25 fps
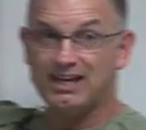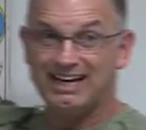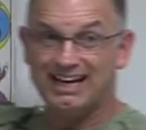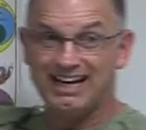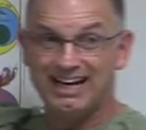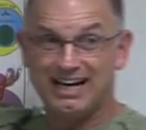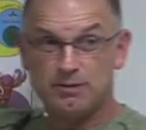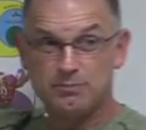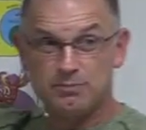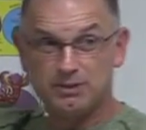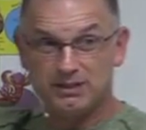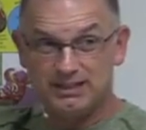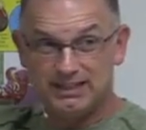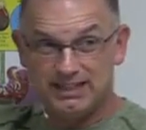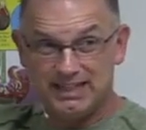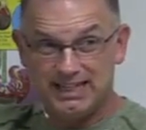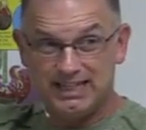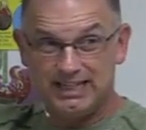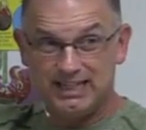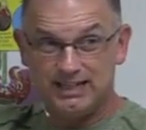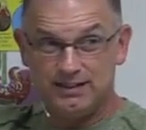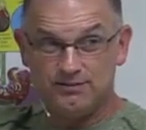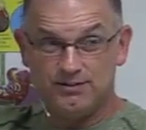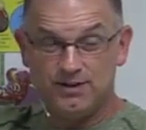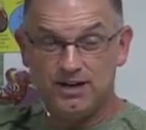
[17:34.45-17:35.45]
I
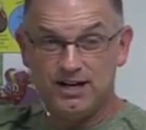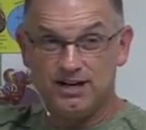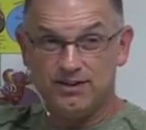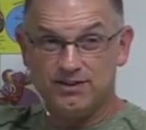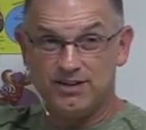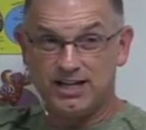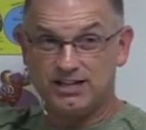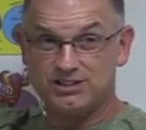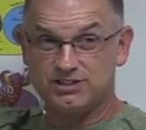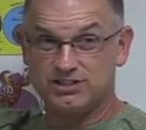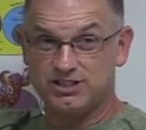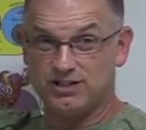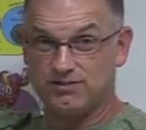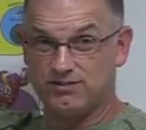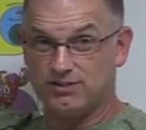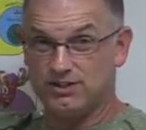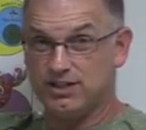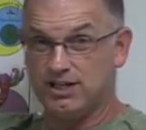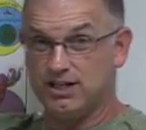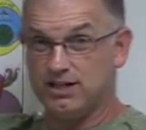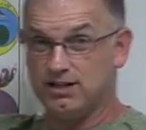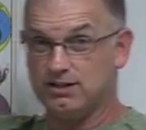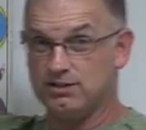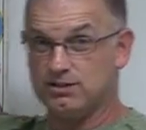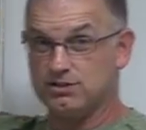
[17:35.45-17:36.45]
believe that seven
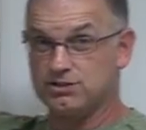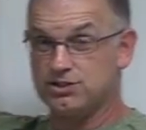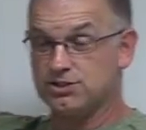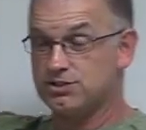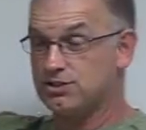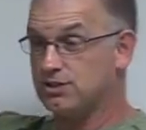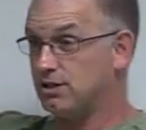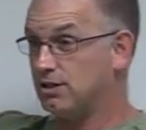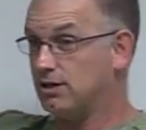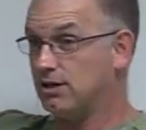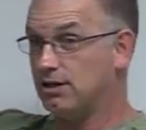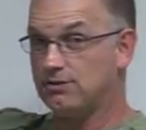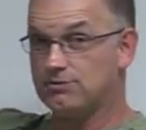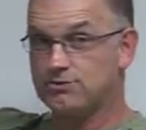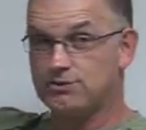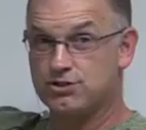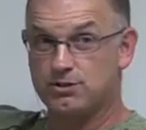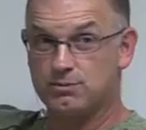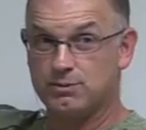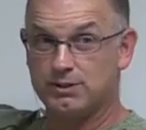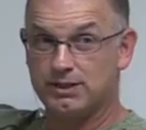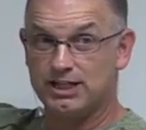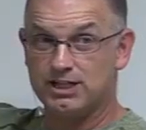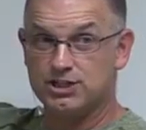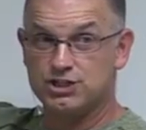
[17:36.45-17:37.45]
years of
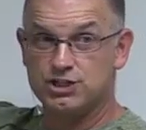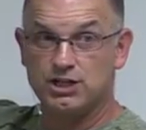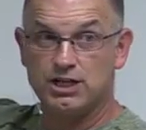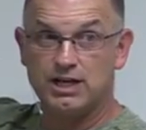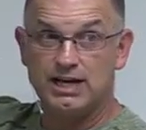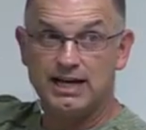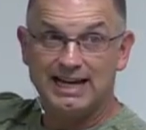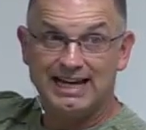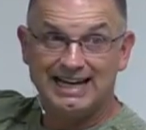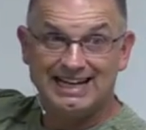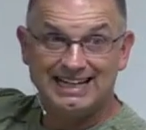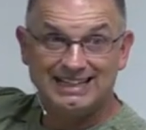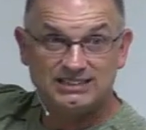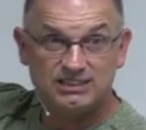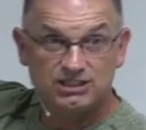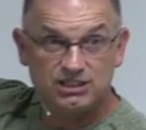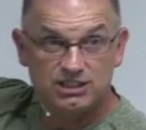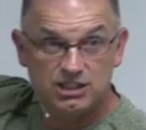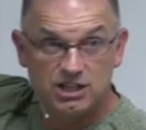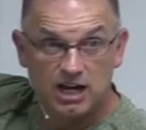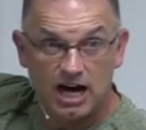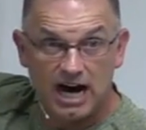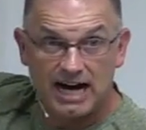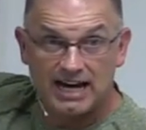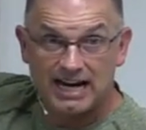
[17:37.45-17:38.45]
tribulation is
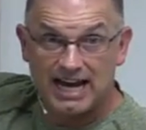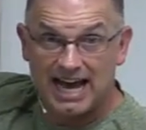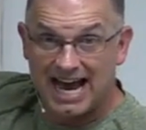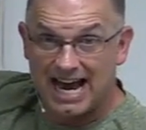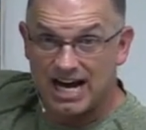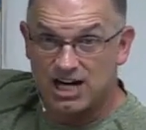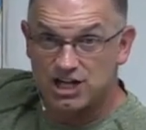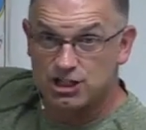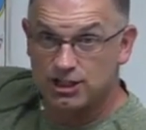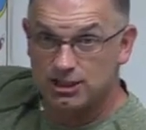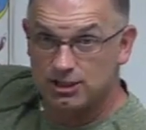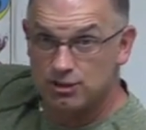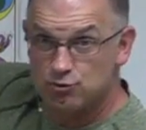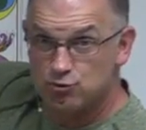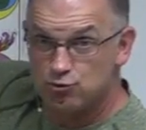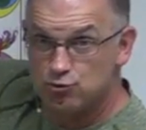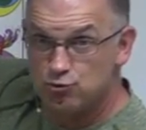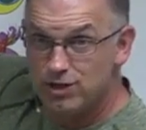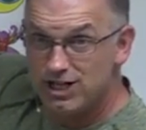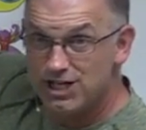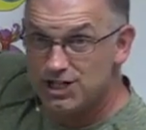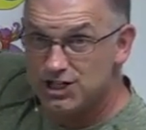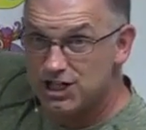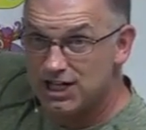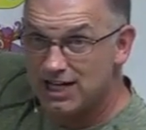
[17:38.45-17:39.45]
God actually
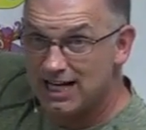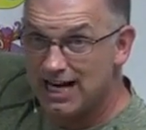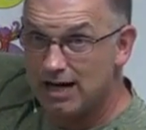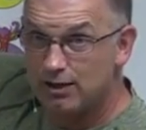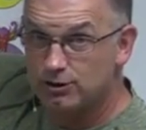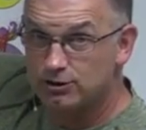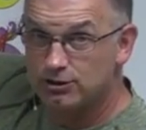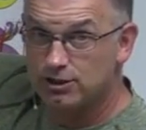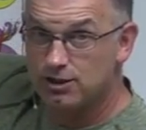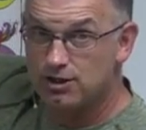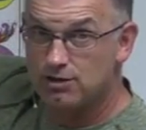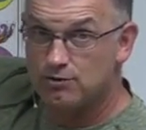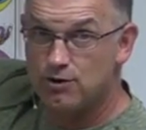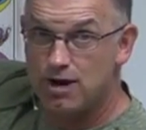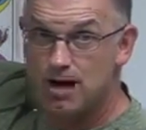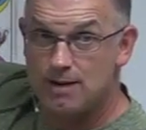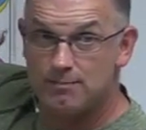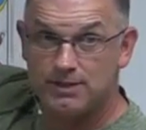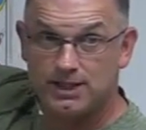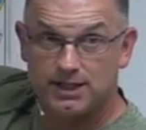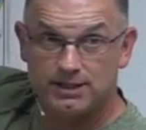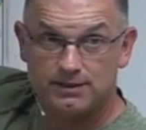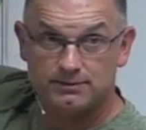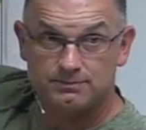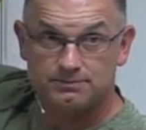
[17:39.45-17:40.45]
reaching out to the
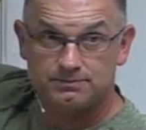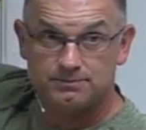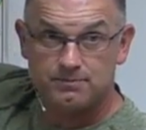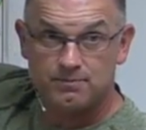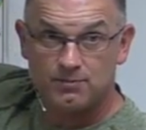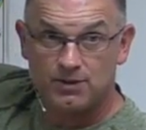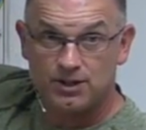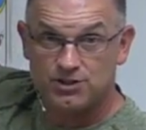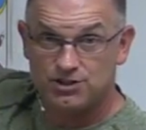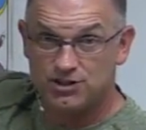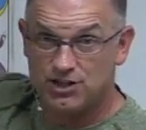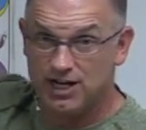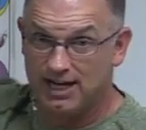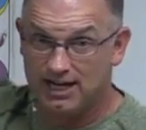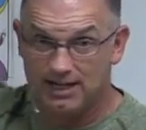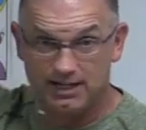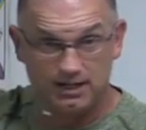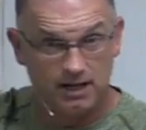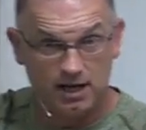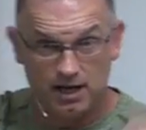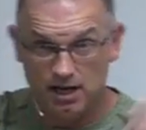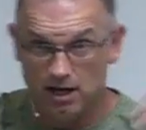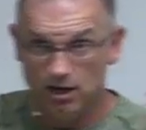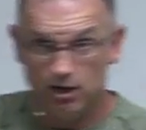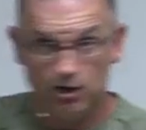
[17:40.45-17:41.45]
remnant,
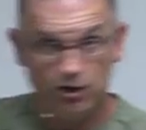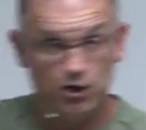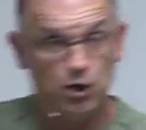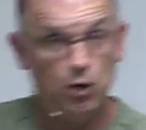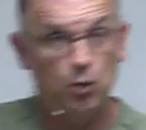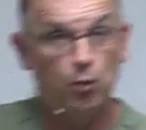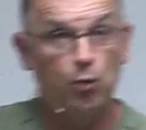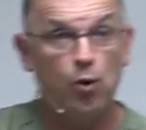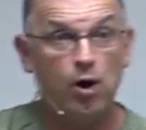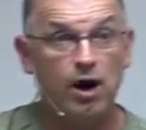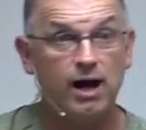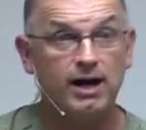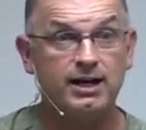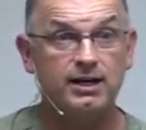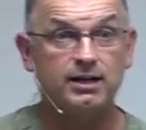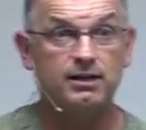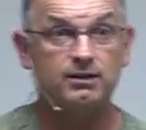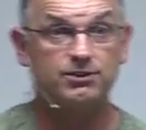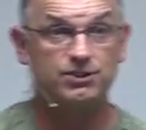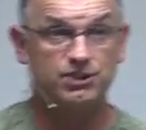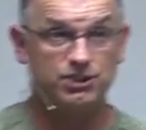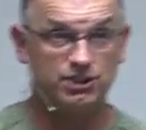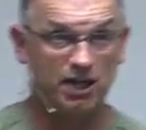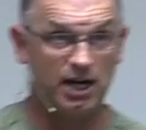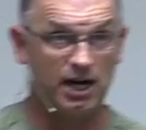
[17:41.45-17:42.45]
saying, You wanted
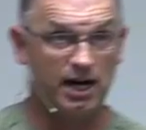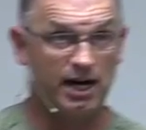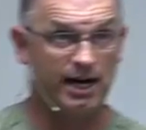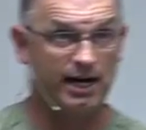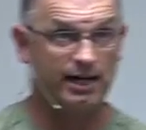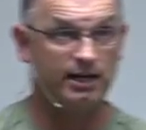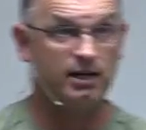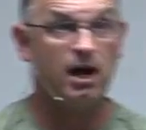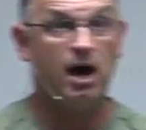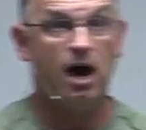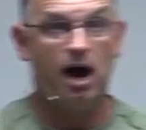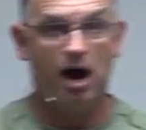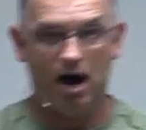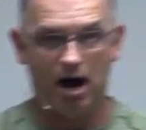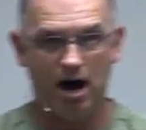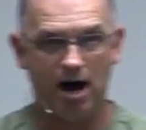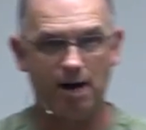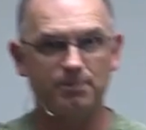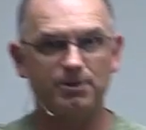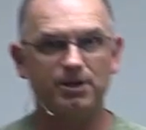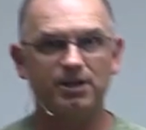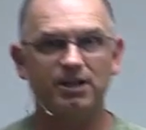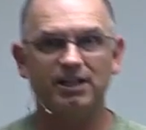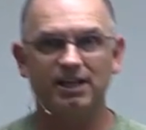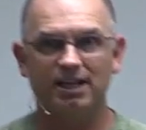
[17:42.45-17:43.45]
a sign,
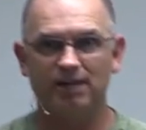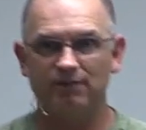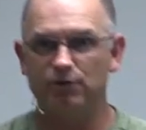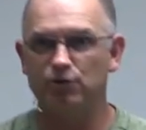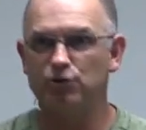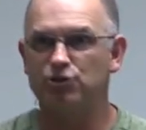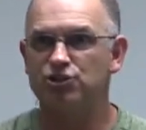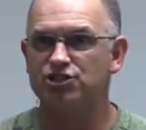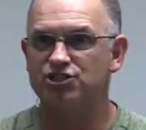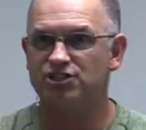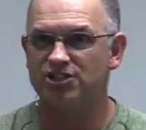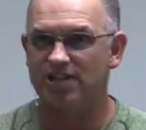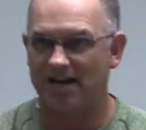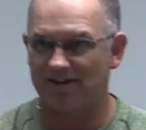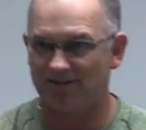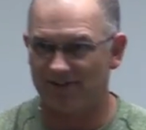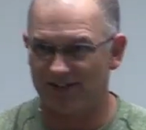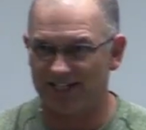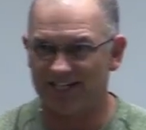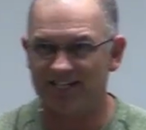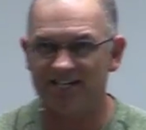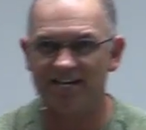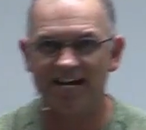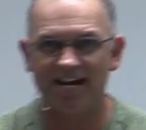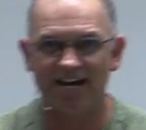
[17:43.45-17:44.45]
I'm going to give you
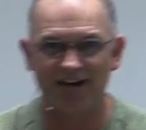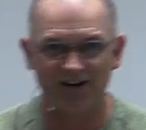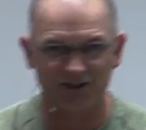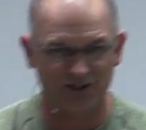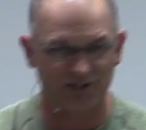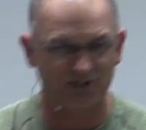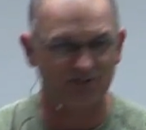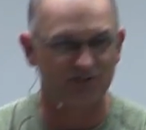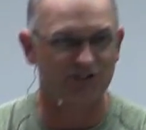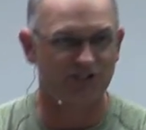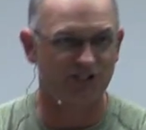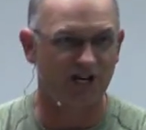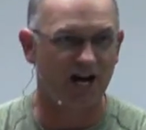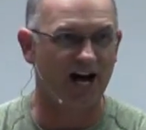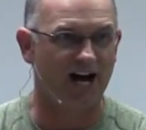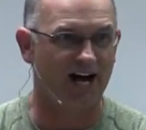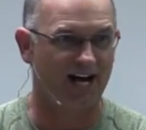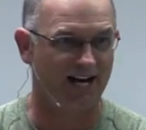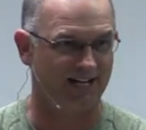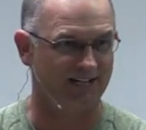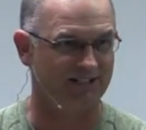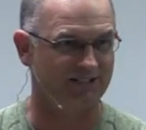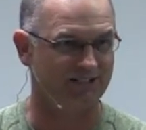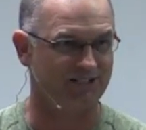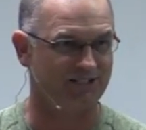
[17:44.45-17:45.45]
seven years of
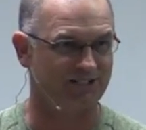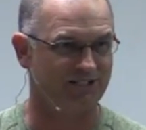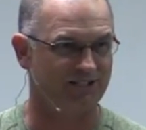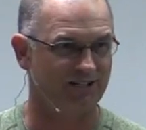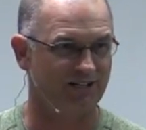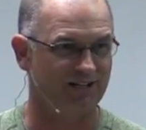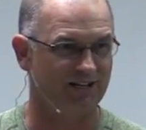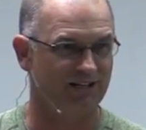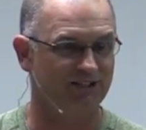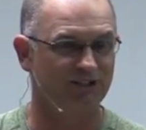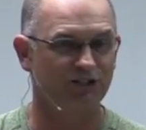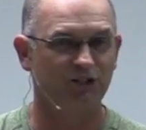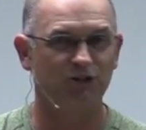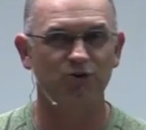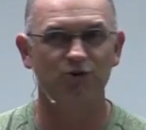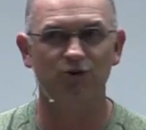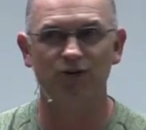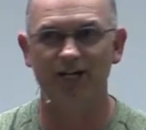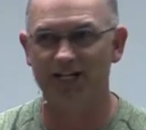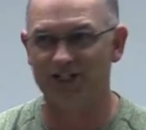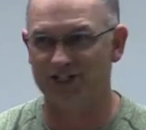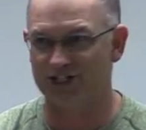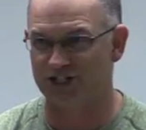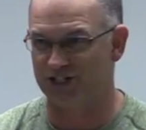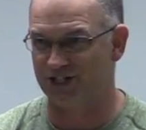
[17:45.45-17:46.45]
signs to
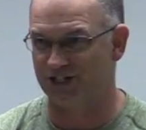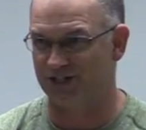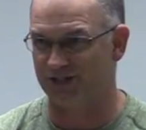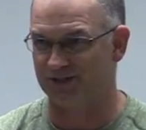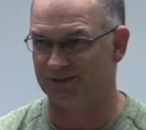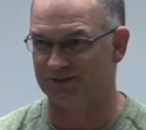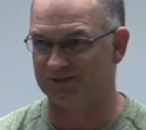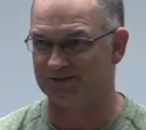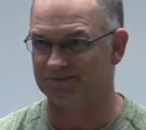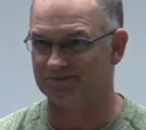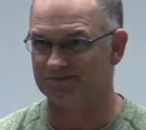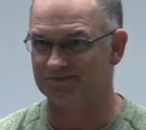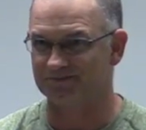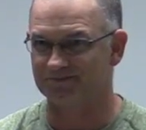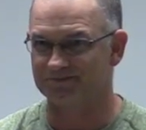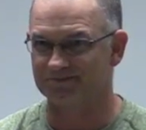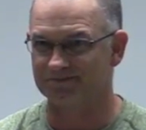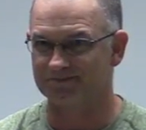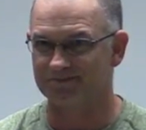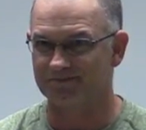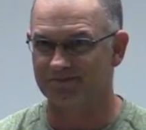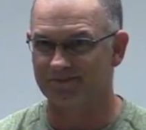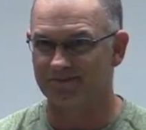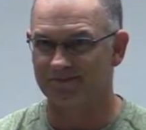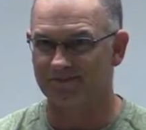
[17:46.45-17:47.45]
reach you.
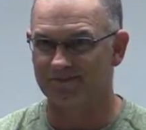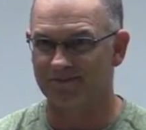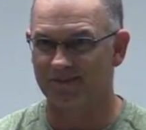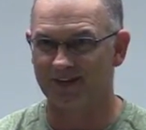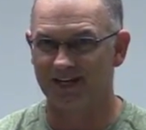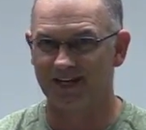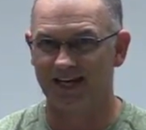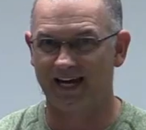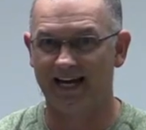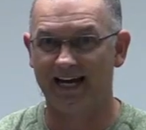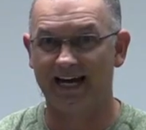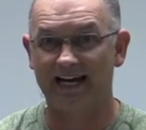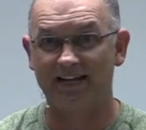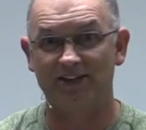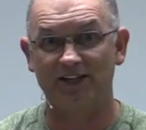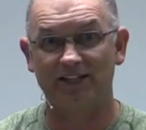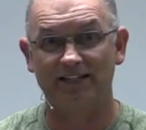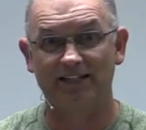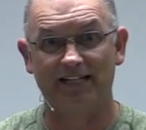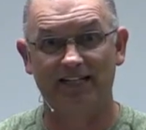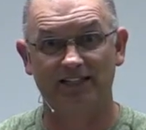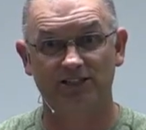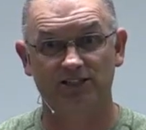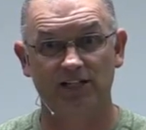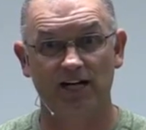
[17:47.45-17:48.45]
Okay, I think
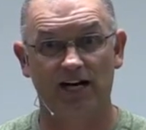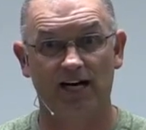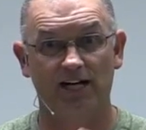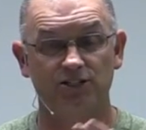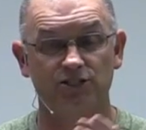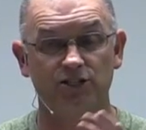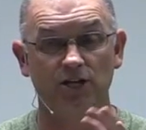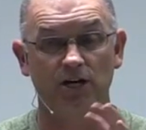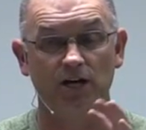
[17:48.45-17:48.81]
that it's God's,